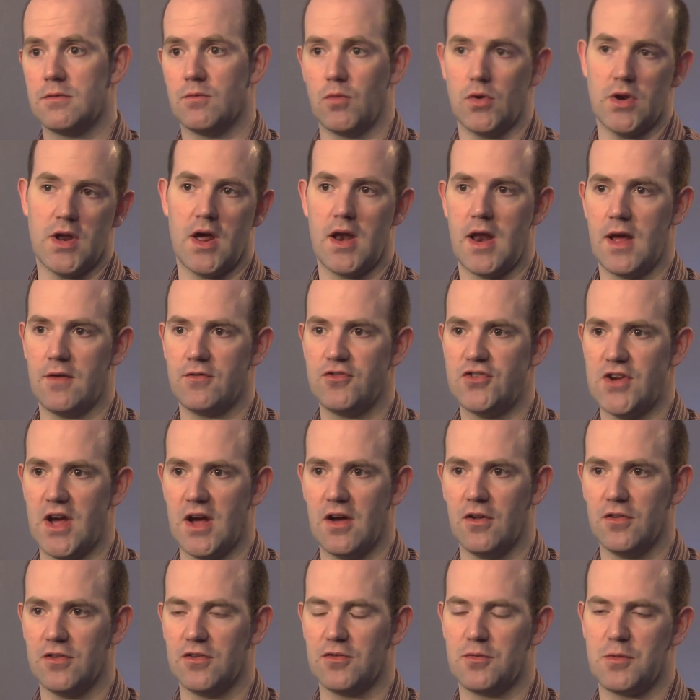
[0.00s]
We don't have
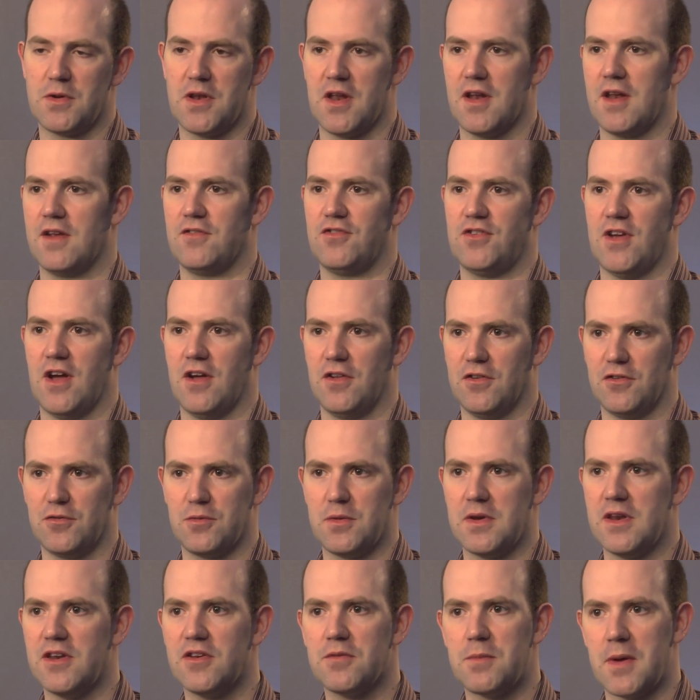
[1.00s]
shareholders. We don't have shareholders
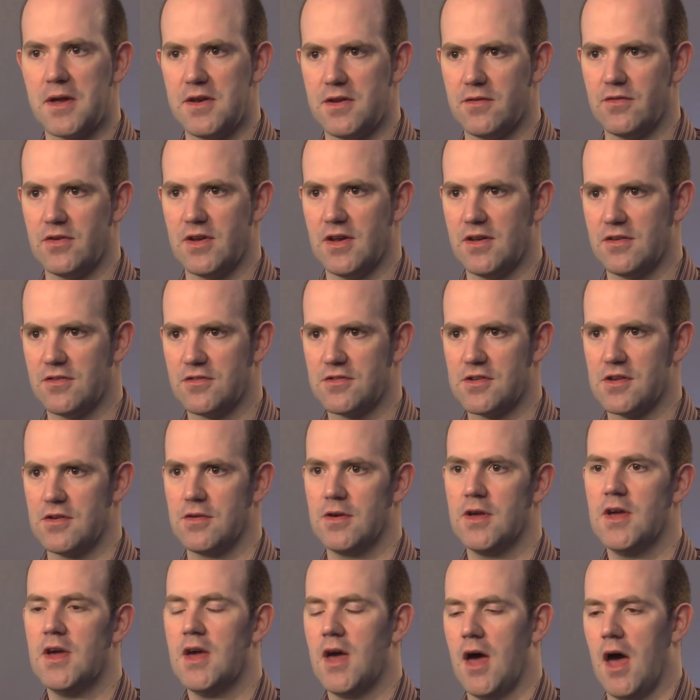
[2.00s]
we need to pay dividends
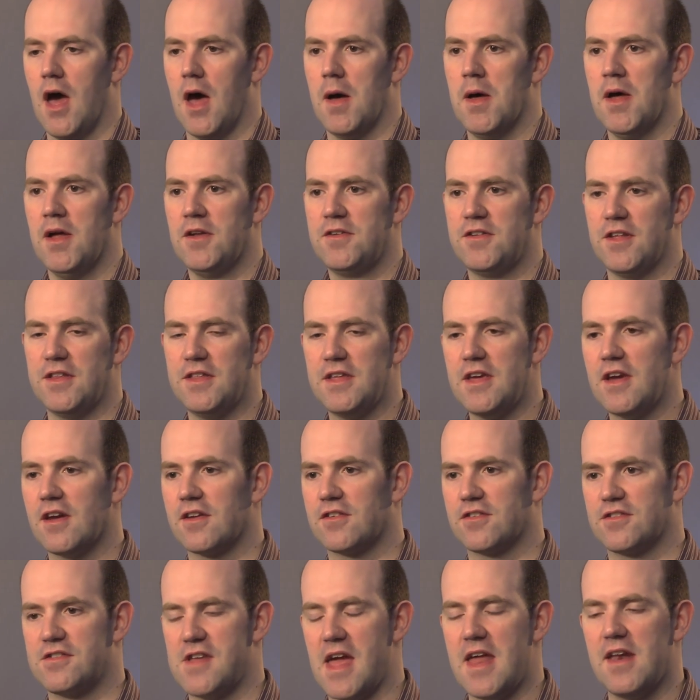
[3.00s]
to. To the
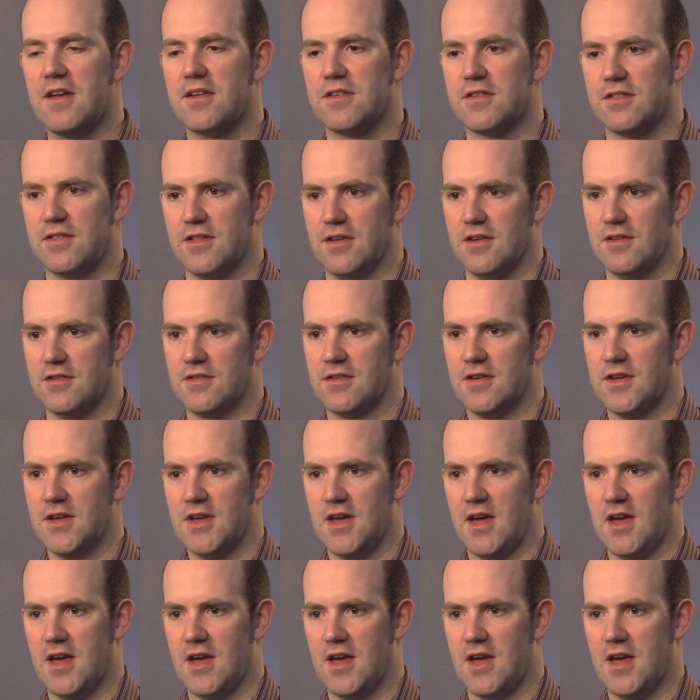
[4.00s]
extent that